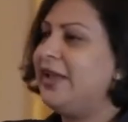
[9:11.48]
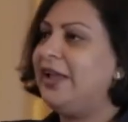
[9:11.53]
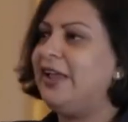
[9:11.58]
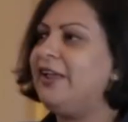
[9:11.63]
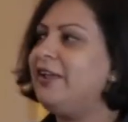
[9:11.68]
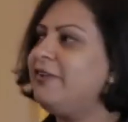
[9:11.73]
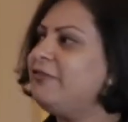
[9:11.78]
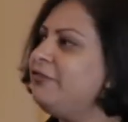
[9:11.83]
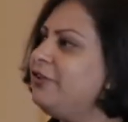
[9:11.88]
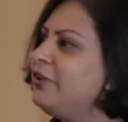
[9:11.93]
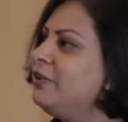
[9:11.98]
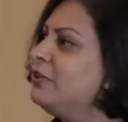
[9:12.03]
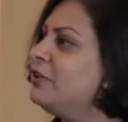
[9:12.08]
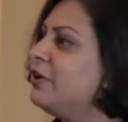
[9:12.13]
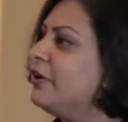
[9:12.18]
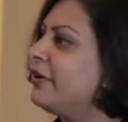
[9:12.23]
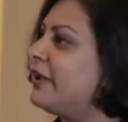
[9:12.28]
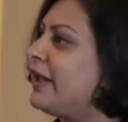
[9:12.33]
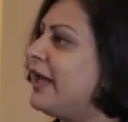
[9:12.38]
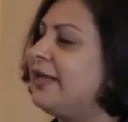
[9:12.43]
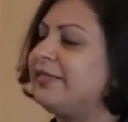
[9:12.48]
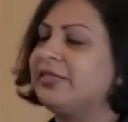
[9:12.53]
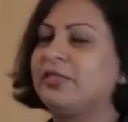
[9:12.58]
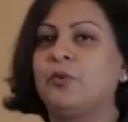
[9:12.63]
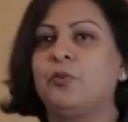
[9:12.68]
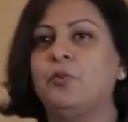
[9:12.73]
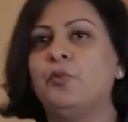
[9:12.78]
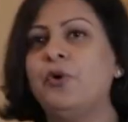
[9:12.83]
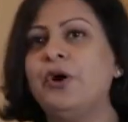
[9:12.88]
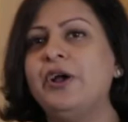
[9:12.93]
If you look at
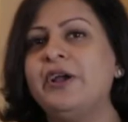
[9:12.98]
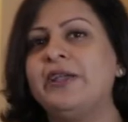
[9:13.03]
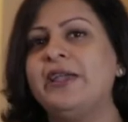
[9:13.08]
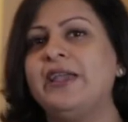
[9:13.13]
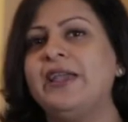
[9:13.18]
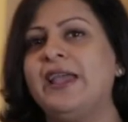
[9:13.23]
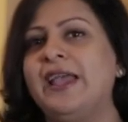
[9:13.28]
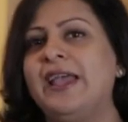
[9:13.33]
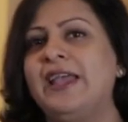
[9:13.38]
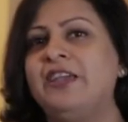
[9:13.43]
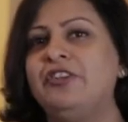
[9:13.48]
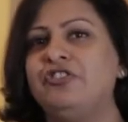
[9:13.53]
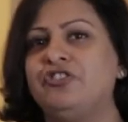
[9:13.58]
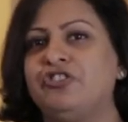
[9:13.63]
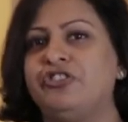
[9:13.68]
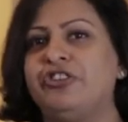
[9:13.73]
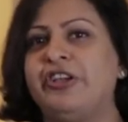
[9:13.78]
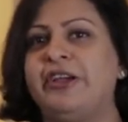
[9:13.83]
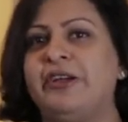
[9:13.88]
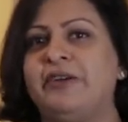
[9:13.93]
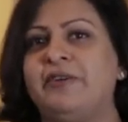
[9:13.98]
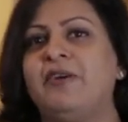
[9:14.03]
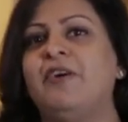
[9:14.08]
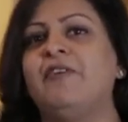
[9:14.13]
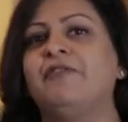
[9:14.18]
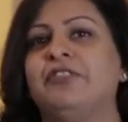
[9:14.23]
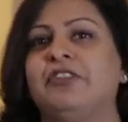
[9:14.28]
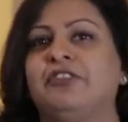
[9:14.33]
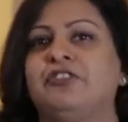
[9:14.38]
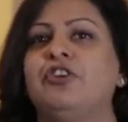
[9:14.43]
the working age share
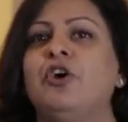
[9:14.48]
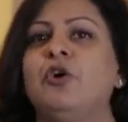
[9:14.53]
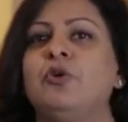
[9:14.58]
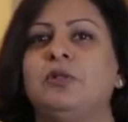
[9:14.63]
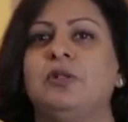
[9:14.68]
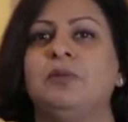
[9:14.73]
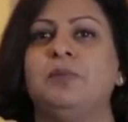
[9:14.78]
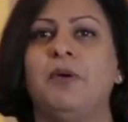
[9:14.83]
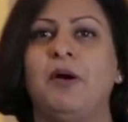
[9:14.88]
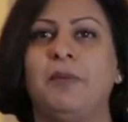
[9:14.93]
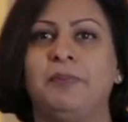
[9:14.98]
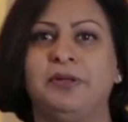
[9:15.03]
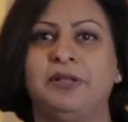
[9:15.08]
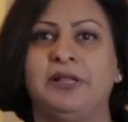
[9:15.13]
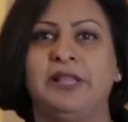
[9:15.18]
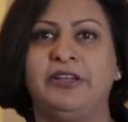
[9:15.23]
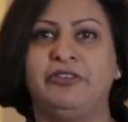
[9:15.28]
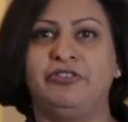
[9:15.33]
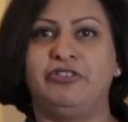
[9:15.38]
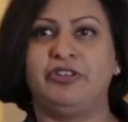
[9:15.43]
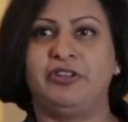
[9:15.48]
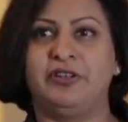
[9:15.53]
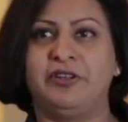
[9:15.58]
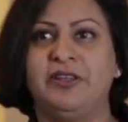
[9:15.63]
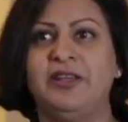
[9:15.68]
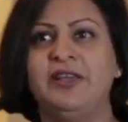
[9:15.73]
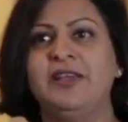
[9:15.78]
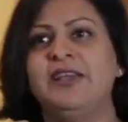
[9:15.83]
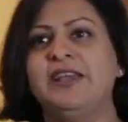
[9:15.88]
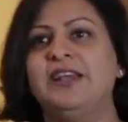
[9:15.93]
of the total population,
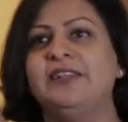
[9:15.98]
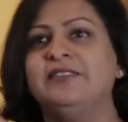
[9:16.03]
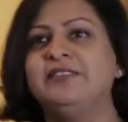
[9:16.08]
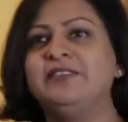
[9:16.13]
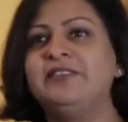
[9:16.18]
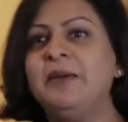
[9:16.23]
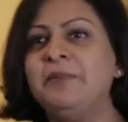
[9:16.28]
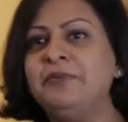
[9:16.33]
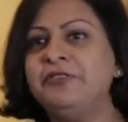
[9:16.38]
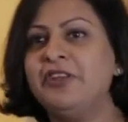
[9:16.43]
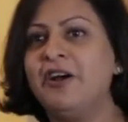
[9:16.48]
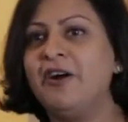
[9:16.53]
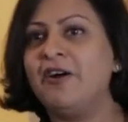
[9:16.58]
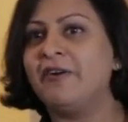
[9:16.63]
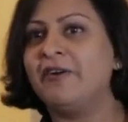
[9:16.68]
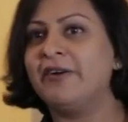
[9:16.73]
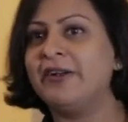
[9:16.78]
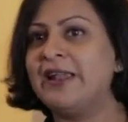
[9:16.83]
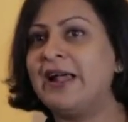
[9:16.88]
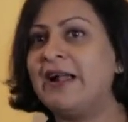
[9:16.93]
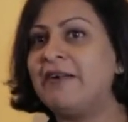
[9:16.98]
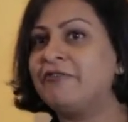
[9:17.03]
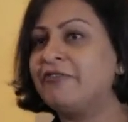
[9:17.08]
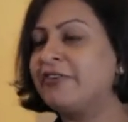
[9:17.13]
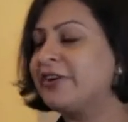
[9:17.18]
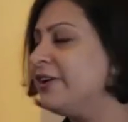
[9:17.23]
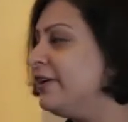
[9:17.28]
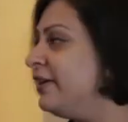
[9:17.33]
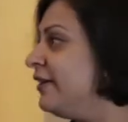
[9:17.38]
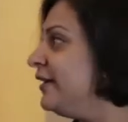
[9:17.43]
in sub-Saharan
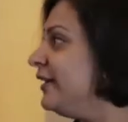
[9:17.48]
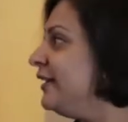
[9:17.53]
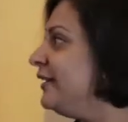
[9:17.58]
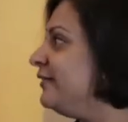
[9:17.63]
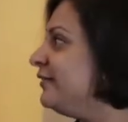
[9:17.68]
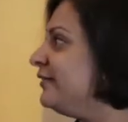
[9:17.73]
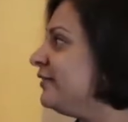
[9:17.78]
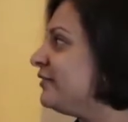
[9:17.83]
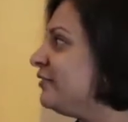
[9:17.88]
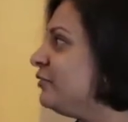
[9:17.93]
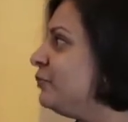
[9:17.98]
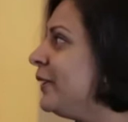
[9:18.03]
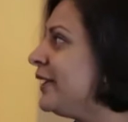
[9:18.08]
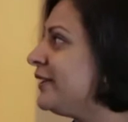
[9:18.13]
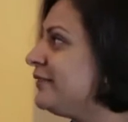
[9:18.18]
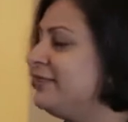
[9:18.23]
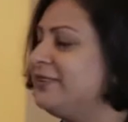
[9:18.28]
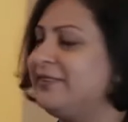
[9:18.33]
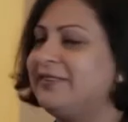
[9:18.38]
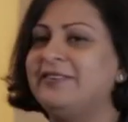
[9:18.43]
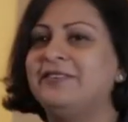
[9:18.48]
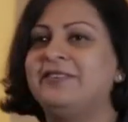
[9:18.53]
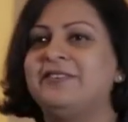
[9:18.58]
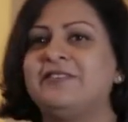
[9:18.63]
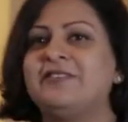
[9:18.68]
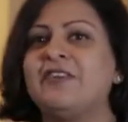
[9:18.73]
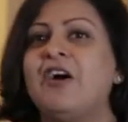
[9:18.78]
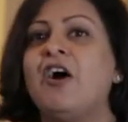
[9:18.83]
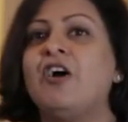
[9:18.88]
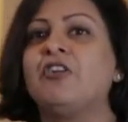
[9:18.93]
Africa, it is expected to
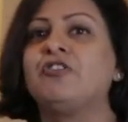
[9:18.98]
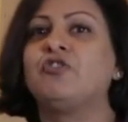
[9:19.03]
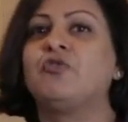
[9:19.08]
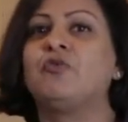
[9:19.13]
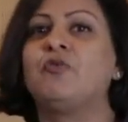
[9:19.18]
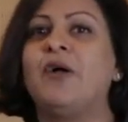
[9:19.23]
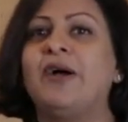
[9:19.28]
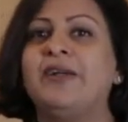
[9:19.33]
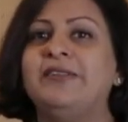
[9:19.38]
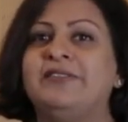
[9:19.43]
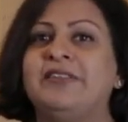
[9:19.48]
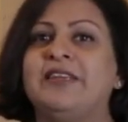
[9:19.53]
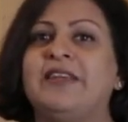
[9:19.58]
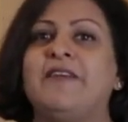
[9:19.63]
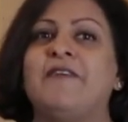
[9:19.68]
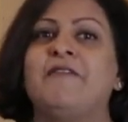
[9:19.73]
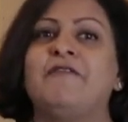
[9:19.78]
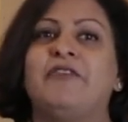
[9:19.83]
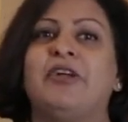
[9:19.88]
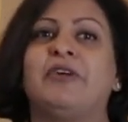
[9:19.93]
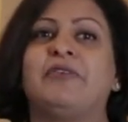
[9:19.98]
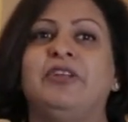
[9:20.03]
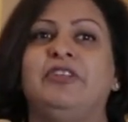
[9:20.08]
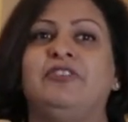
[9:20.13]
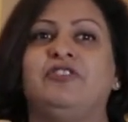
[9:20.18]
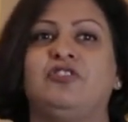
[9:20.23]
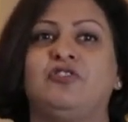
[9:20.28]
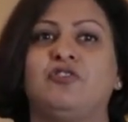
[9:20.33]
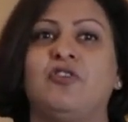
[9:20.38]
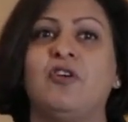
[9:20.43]
start rising very
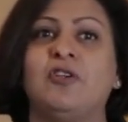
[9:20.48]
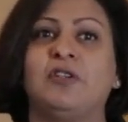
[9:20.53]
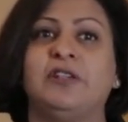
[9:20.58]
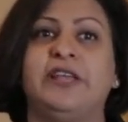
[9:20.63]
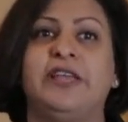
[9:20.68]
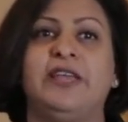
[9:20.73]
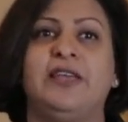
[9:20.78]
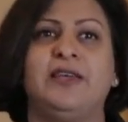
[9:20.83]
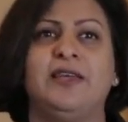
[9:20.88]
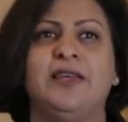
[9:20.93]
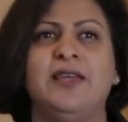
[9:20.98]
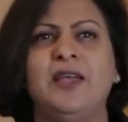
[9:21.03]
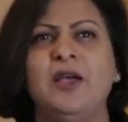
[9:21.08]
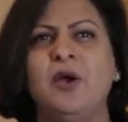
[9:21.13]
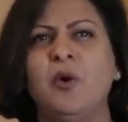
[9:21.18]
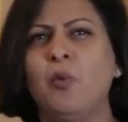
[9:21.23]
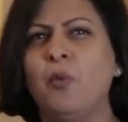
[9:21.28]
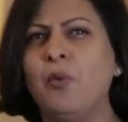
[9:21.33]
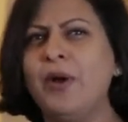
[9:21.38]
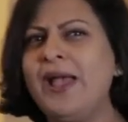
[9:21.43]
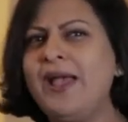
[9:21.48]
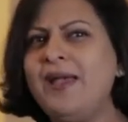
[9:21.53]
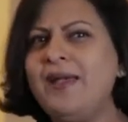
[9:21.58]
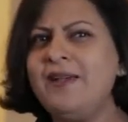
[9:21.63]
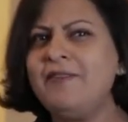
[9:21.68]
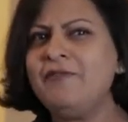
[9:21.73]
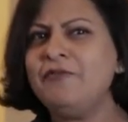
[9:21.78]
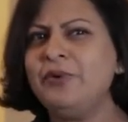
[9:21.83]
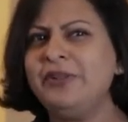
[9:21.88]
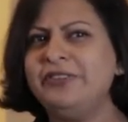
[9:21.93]
strongly. Where
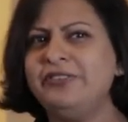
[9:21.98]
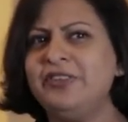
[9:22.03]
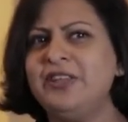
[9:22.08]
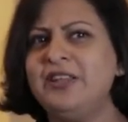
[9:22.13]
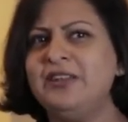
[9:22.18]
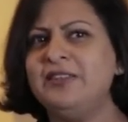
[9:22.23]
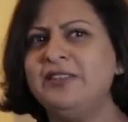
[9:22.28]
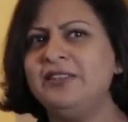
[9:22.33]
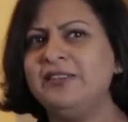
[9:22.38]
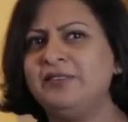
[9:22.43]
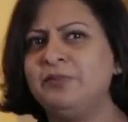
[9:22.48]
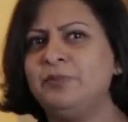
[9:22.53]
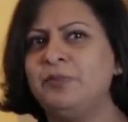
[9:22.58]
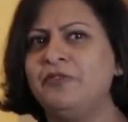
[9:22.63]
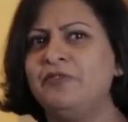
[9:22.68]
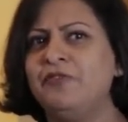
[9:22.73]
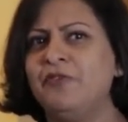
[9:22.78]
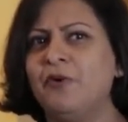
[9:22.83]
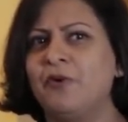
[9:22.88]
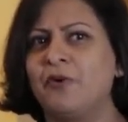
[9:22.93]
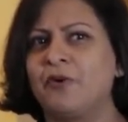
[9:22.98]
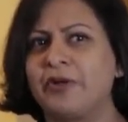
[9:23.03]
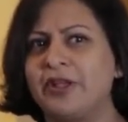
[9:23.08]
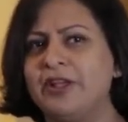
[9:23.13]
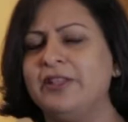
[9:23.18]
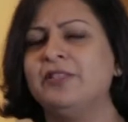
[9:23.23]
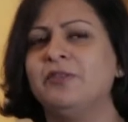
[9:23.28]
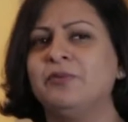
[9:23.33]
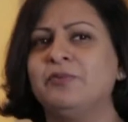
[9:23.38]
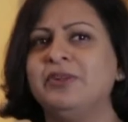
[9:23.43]
have we seen this before
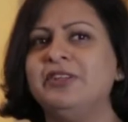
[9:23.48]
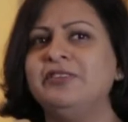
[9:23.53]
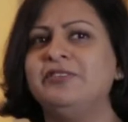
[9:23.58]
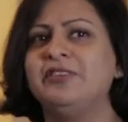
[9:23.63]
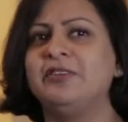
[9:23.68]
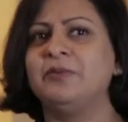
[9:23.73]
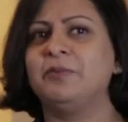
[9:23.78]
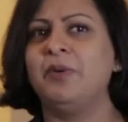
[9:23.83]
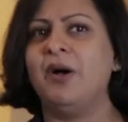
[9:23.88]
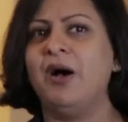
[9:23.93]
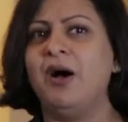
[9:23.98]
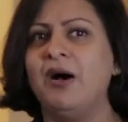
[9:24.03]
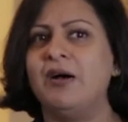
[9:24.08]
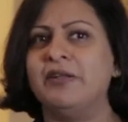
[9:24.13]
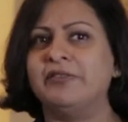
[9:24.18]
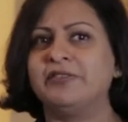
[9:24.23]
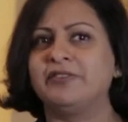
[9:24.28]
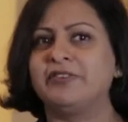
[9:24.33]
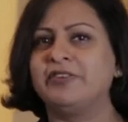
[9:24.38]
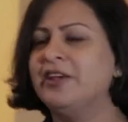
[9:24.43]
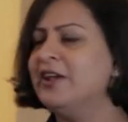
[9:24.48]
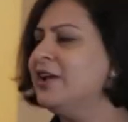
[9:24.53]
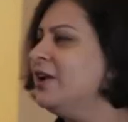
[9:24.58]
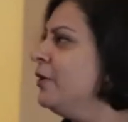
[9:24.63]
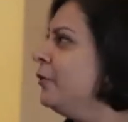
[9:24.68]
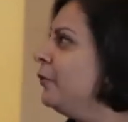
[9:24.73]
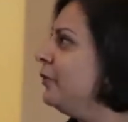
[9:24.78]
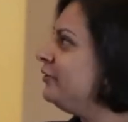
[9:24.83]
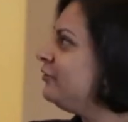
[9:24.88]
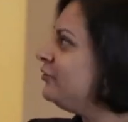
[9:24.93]
in the recent past?
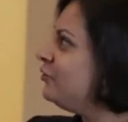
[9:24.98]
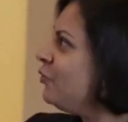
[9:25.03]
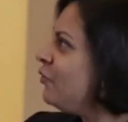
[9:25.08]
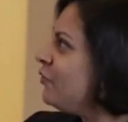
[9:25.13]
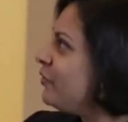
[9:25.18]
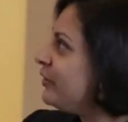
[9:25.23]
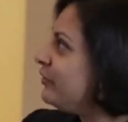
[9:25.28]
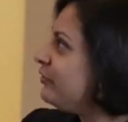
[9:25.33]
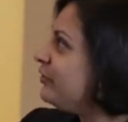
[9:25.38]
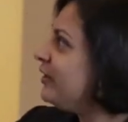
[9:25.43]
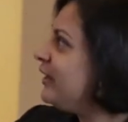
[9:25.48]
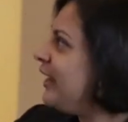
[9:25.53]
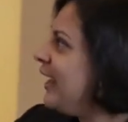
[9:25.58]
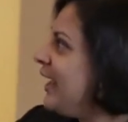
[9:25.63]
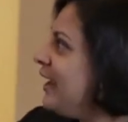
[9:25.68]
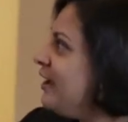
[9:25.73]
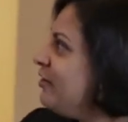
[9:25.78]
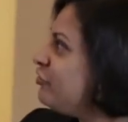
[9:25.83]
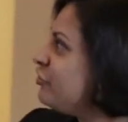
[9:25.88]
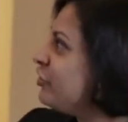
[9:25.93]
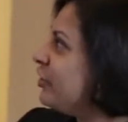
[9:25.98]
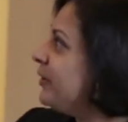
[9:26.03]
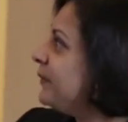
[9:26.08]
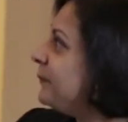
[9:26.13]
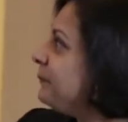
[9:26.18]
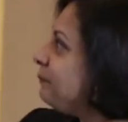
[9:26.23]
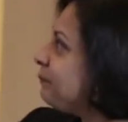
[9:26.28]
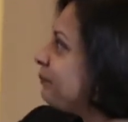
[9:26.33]
We saw it in Asia.